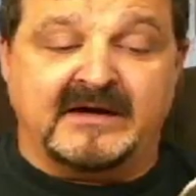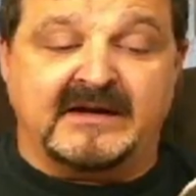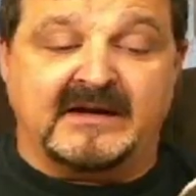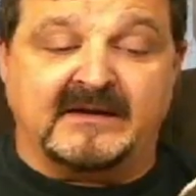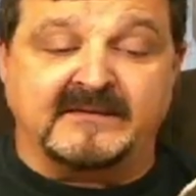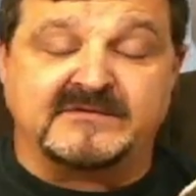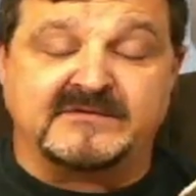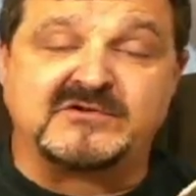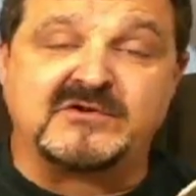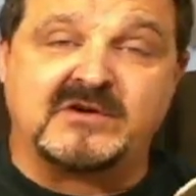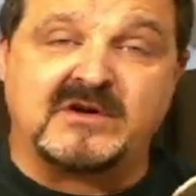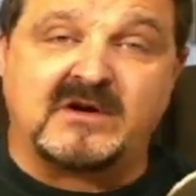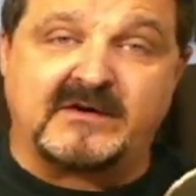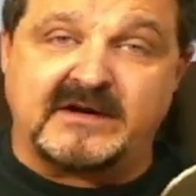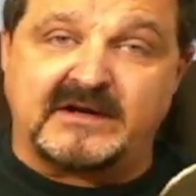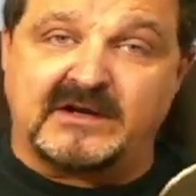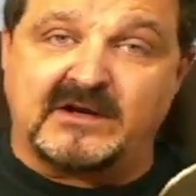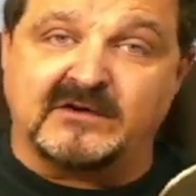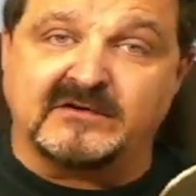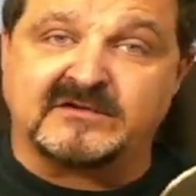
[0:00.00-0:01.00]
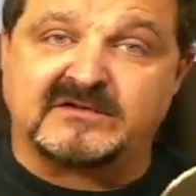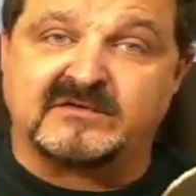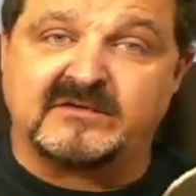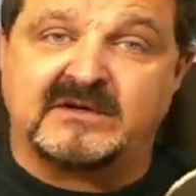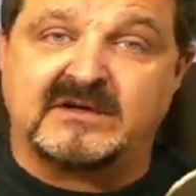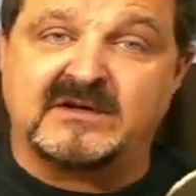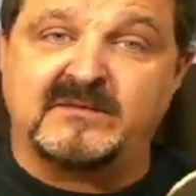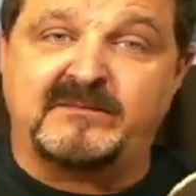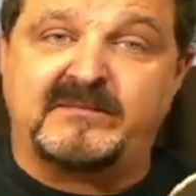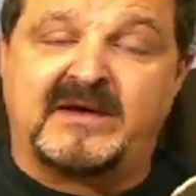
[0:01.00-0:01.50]
I'm sure you already know,
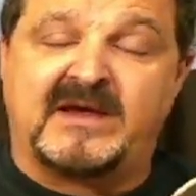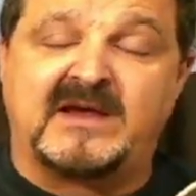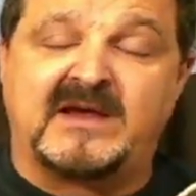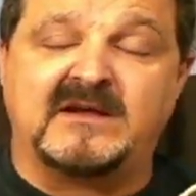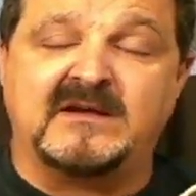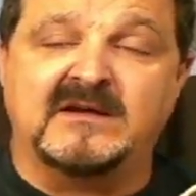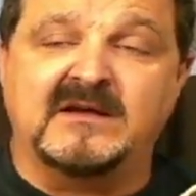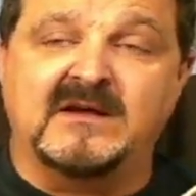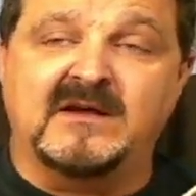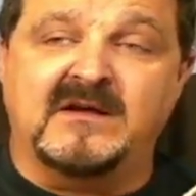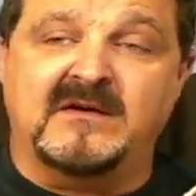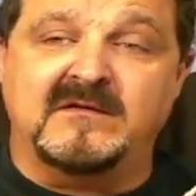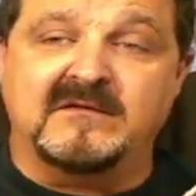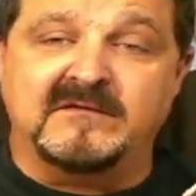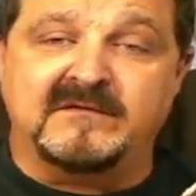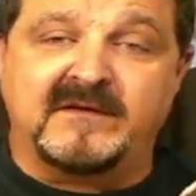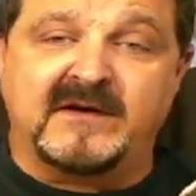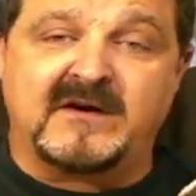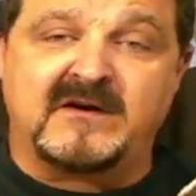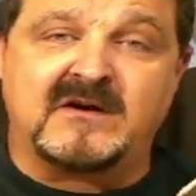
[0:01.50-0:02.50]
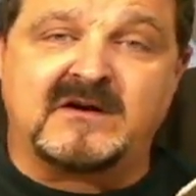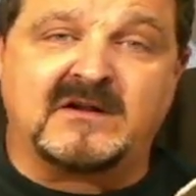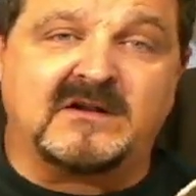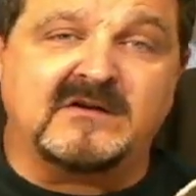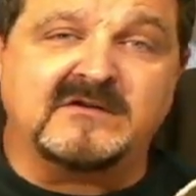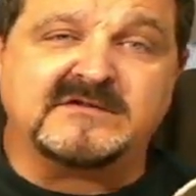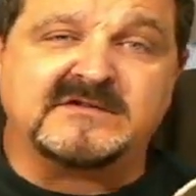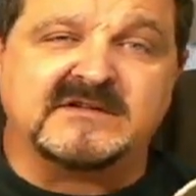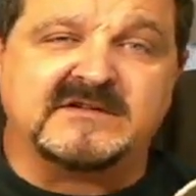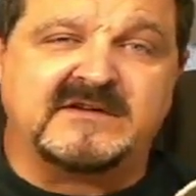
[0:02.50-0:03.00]
Serena, pay very
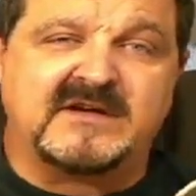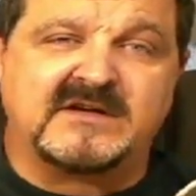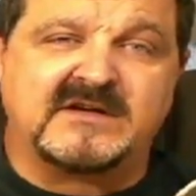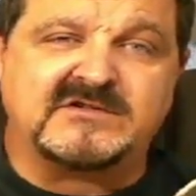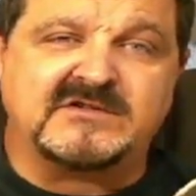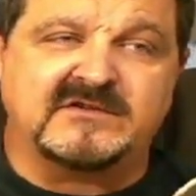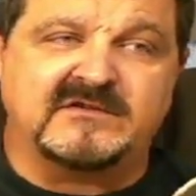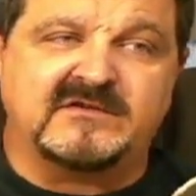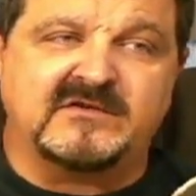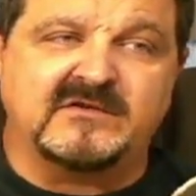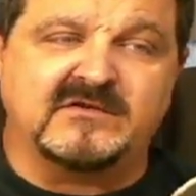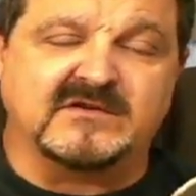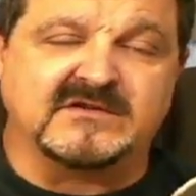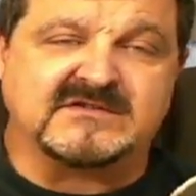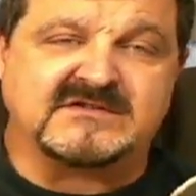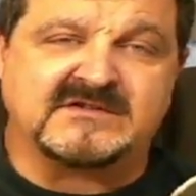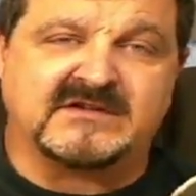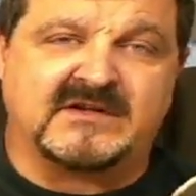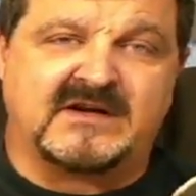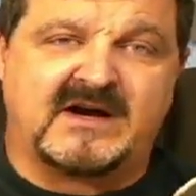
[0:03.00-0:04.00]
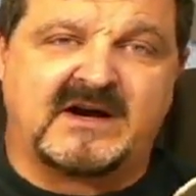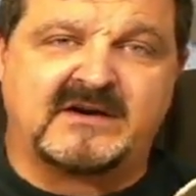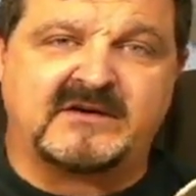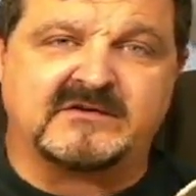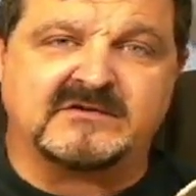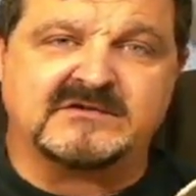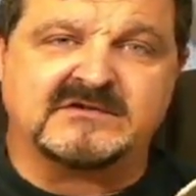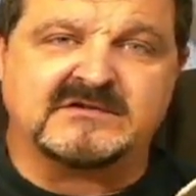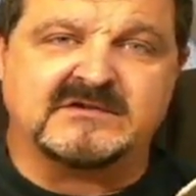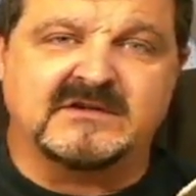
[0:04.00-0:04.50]
close attention to the
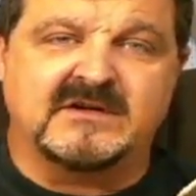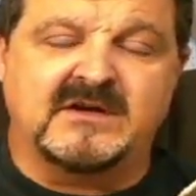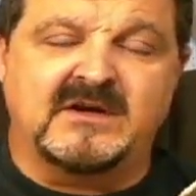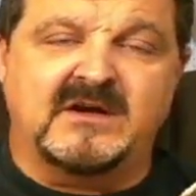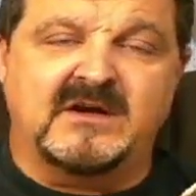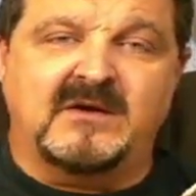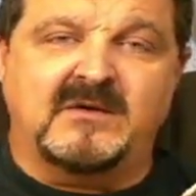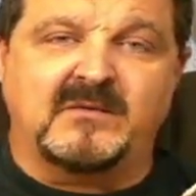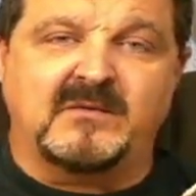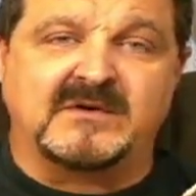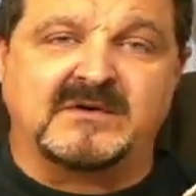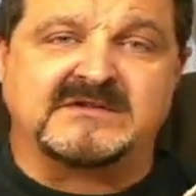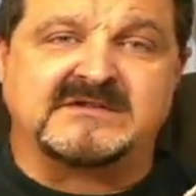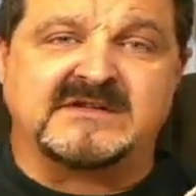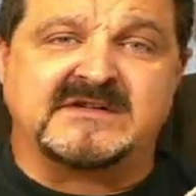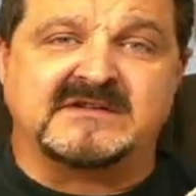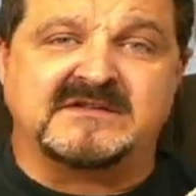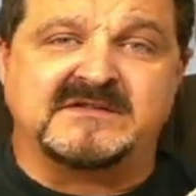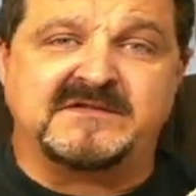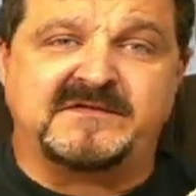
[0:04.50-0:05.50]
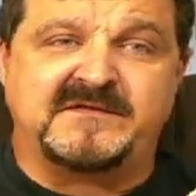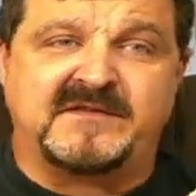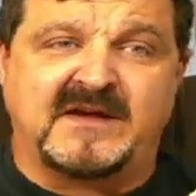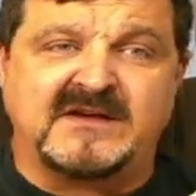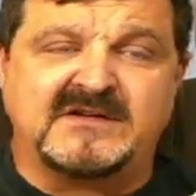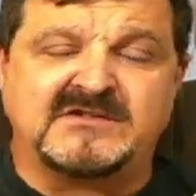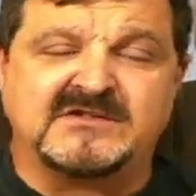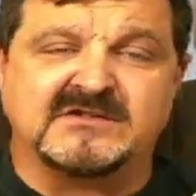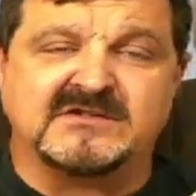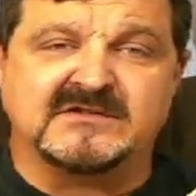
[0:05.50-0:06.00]
sliders where it says
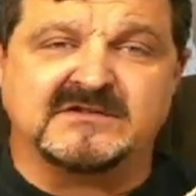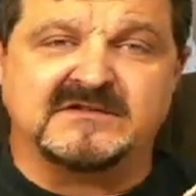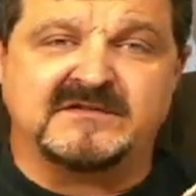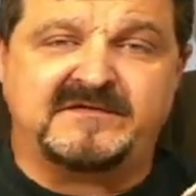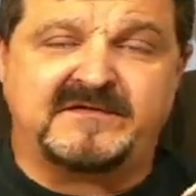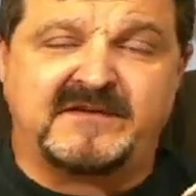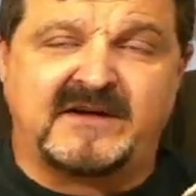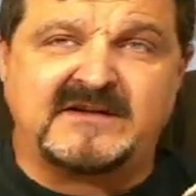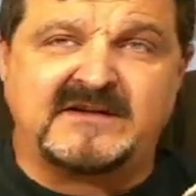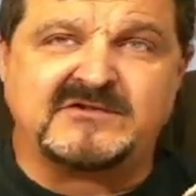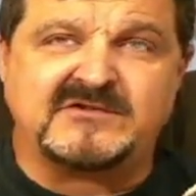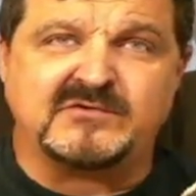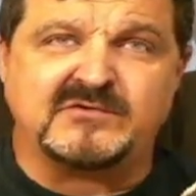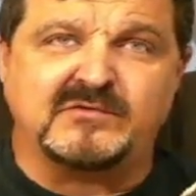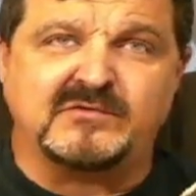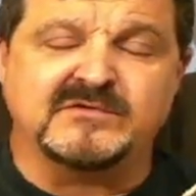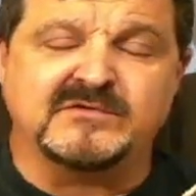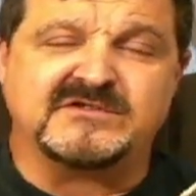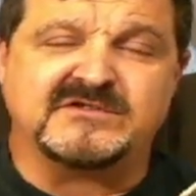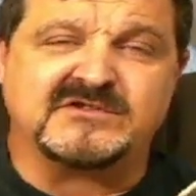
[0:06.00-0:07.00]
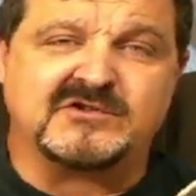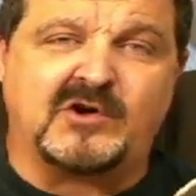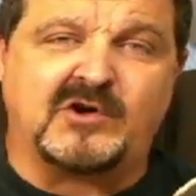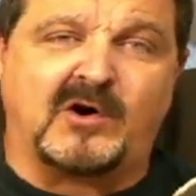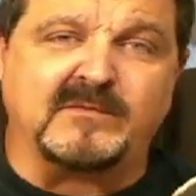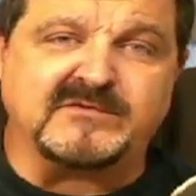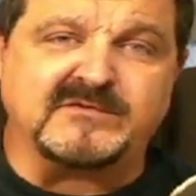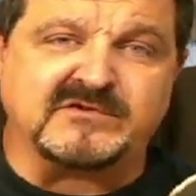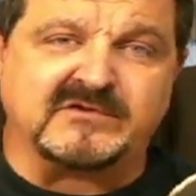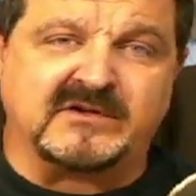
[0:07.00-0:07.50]
facial
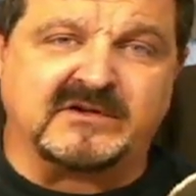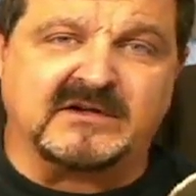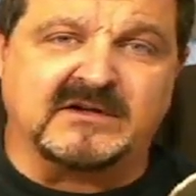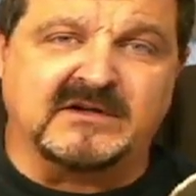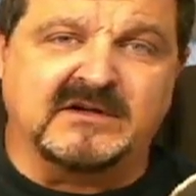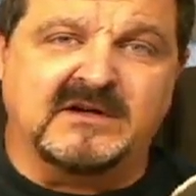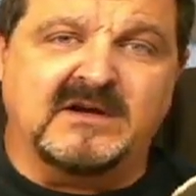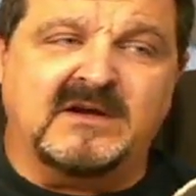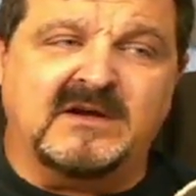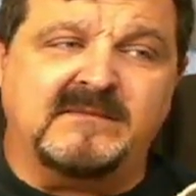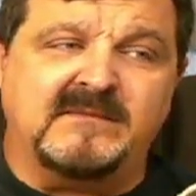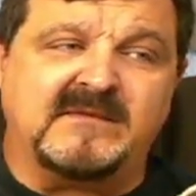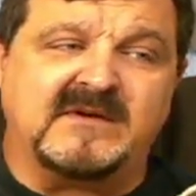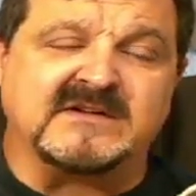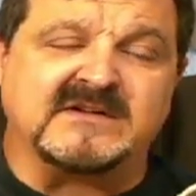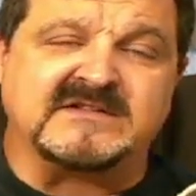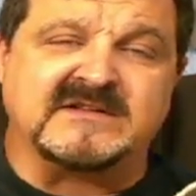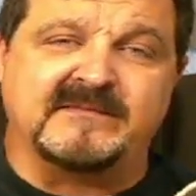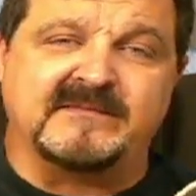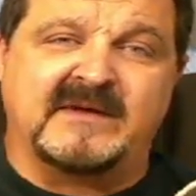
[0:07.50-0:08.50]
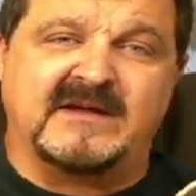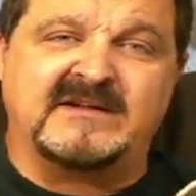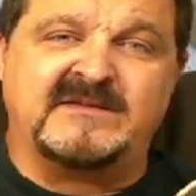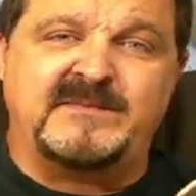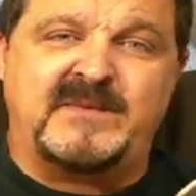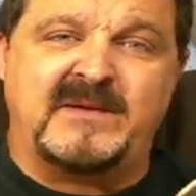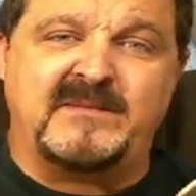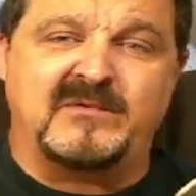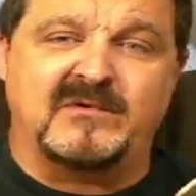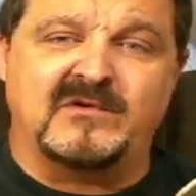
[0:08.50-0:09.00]
sculpturing, because it makes
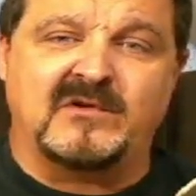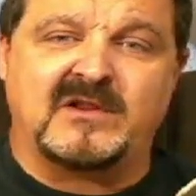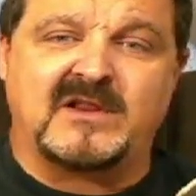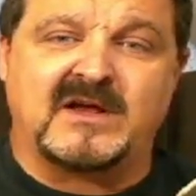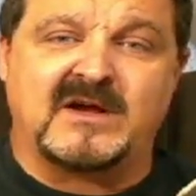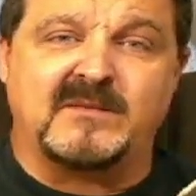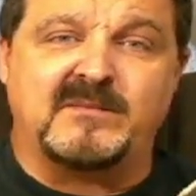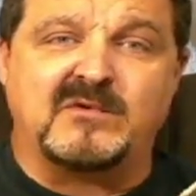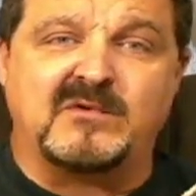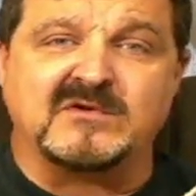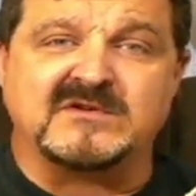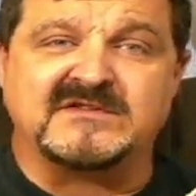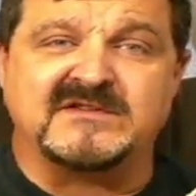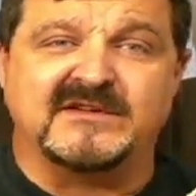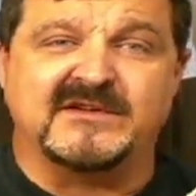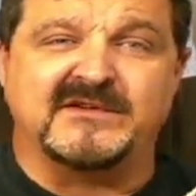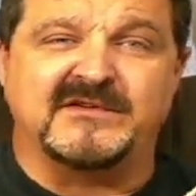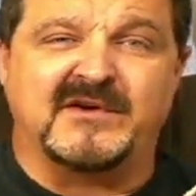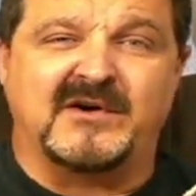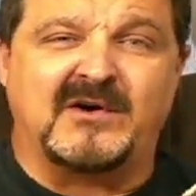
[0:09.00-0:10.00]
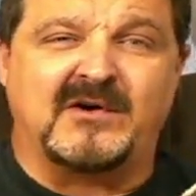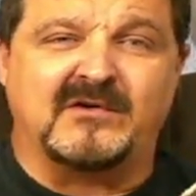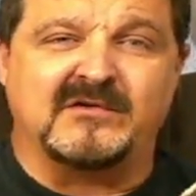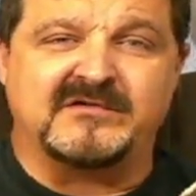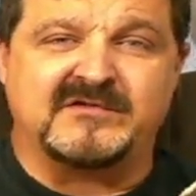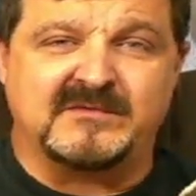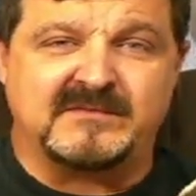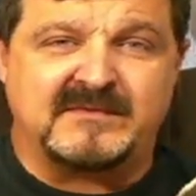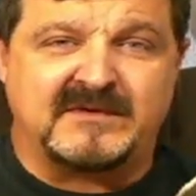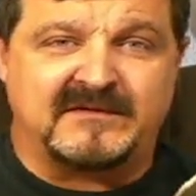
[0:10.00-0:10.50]
people look like a porcelain doll.
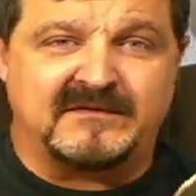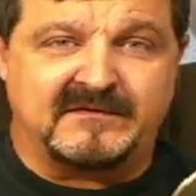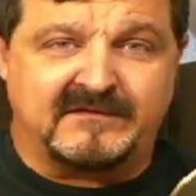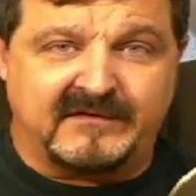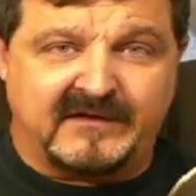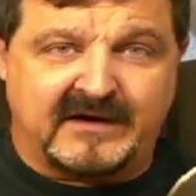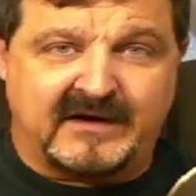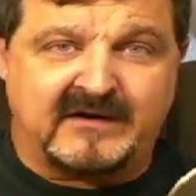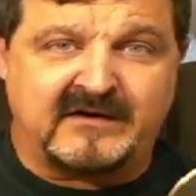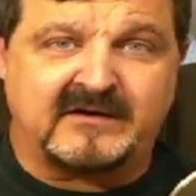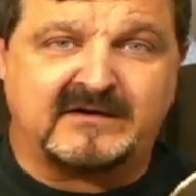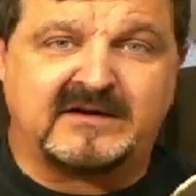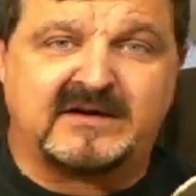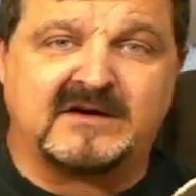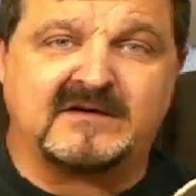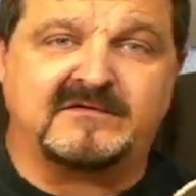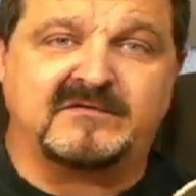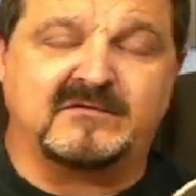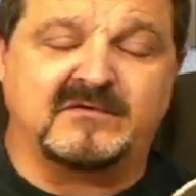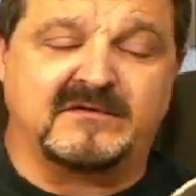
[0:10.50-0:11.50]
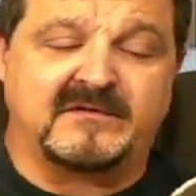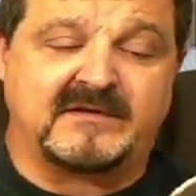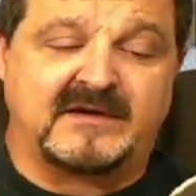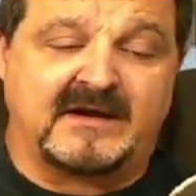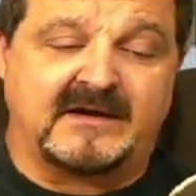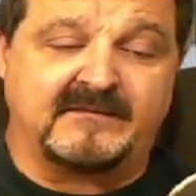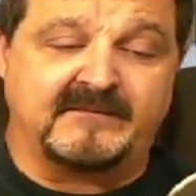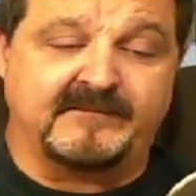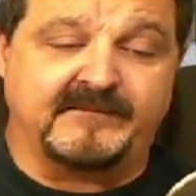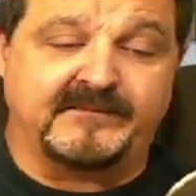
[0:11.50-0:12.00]
So be very careful with that.